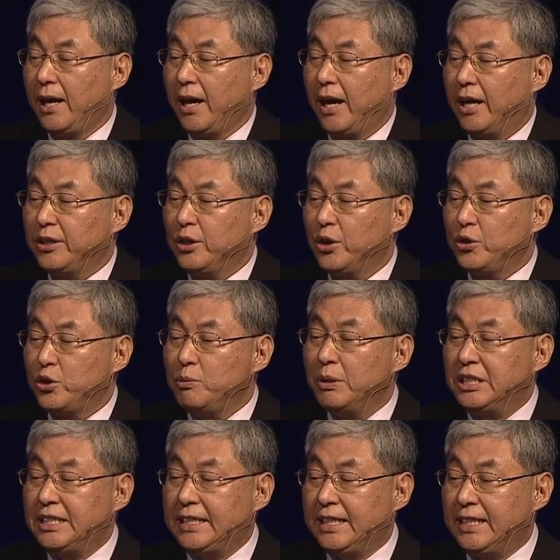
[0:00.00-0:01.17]
And
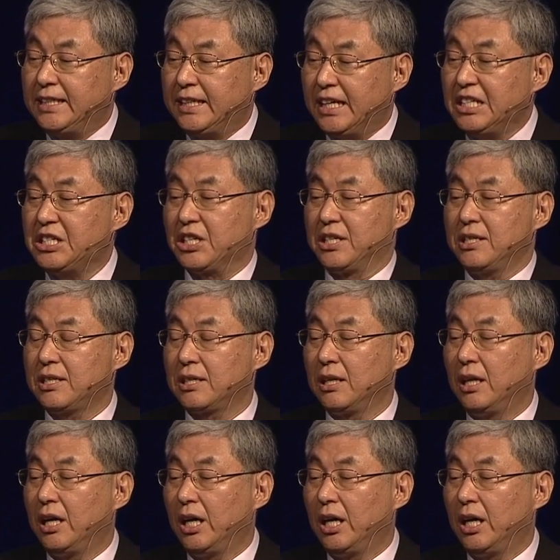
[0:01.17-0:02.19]
humanistic intelligence,